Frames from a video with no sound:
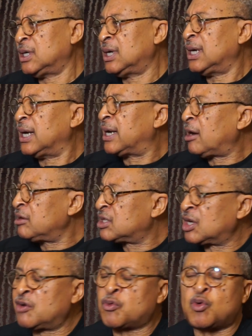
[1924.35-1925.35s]
and how this
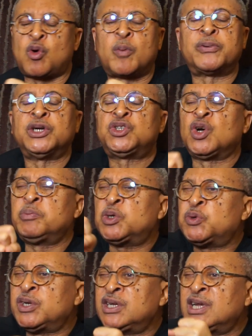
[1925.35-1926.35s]
kind of cooperation
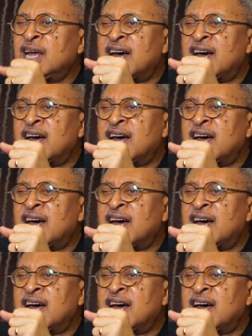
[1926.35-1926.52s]
between